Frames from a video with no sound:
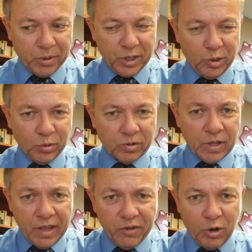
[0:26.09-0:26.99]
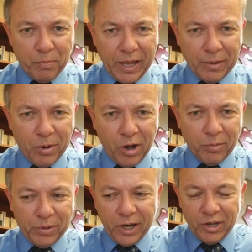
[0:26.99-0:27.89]
but you will if you're a ping pong
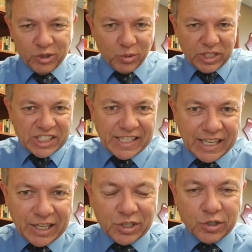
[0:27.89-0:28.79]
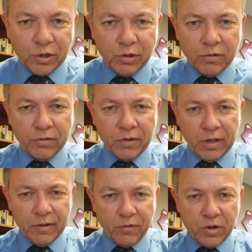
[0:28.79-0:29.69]
player, you'll do a sneaky serve
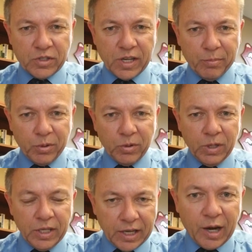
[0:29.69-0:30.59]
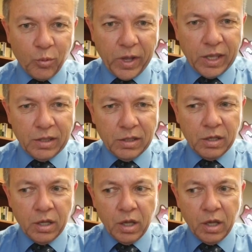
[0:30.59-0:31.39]
for example, you got to win.